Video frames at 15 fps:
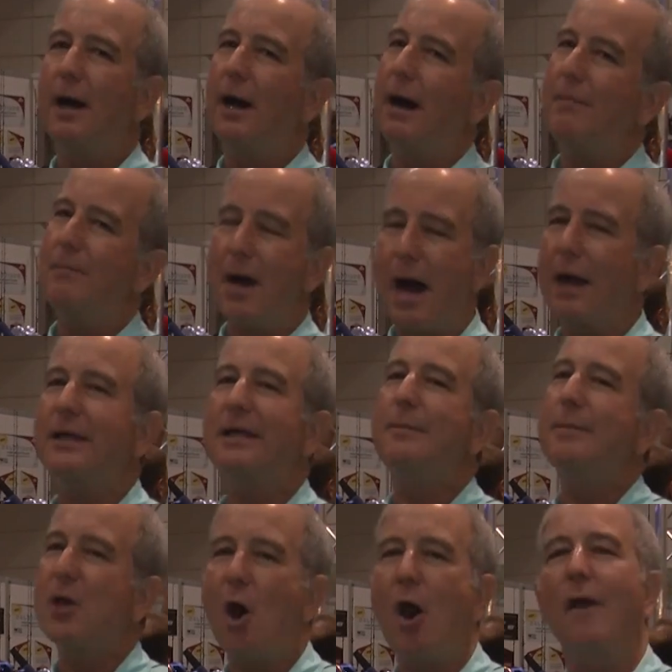I'm not going to
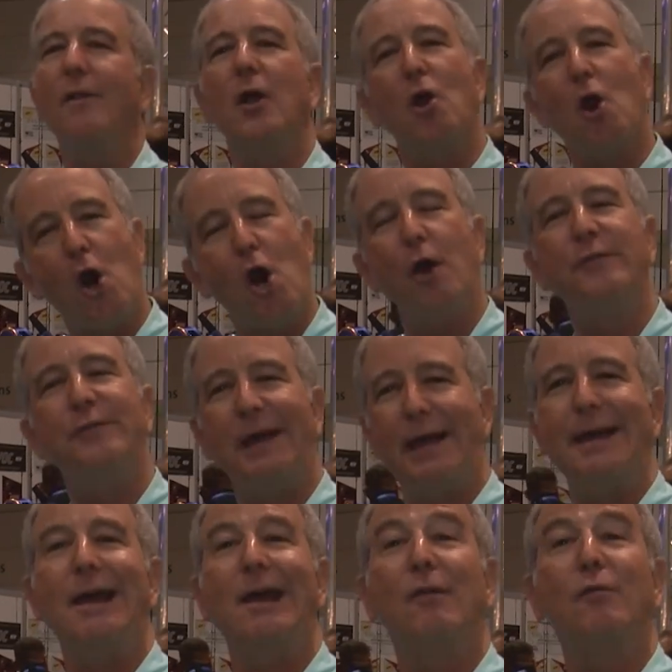be on there all
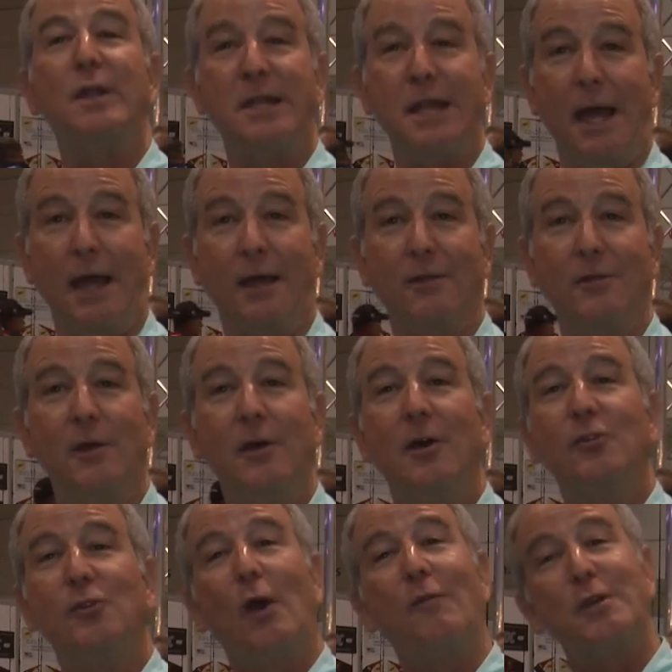day, every day.
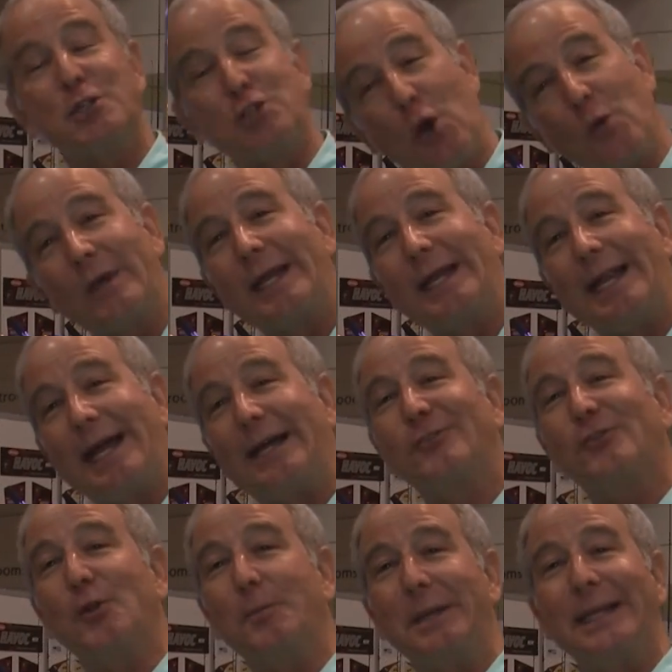So if you don't get an
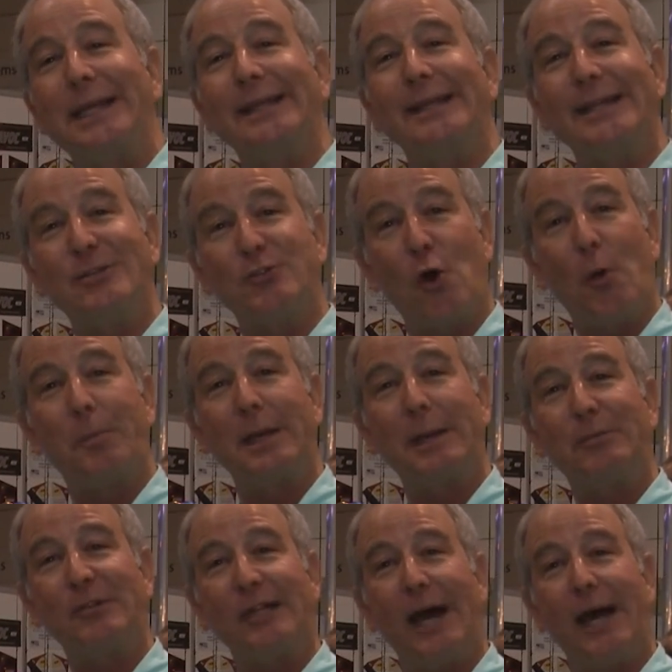answer immediately, don't be
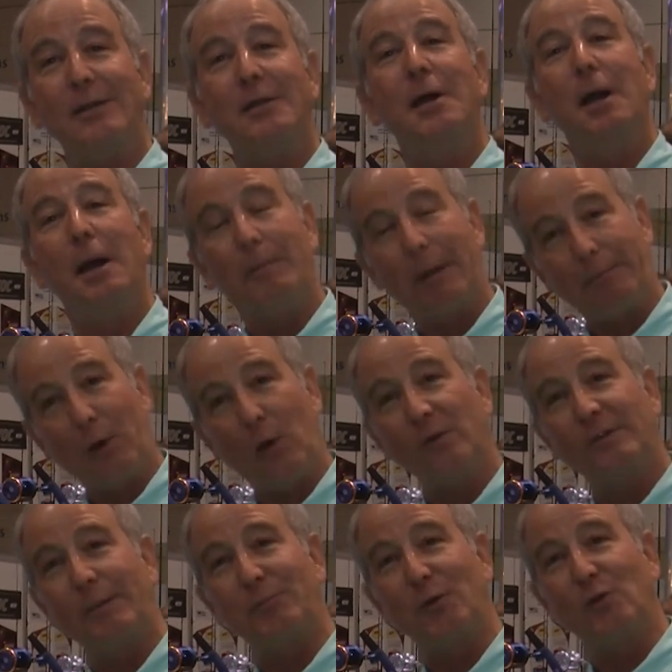upset, but
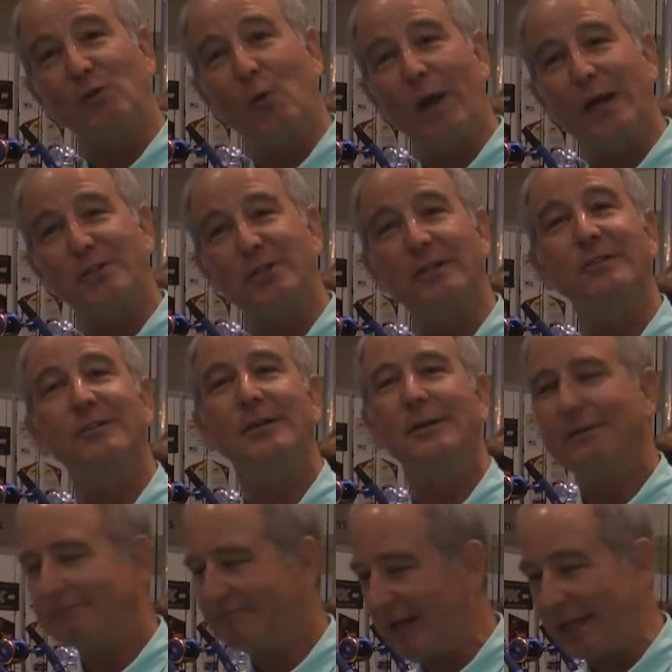post up those questions.
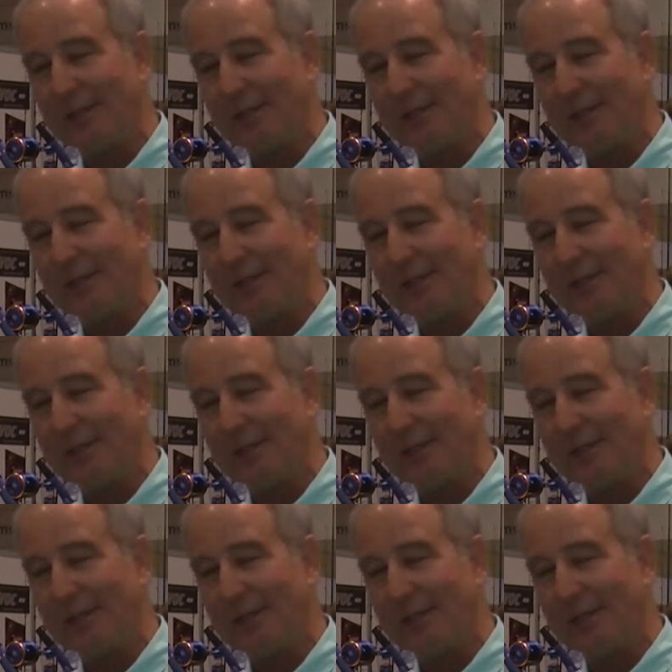I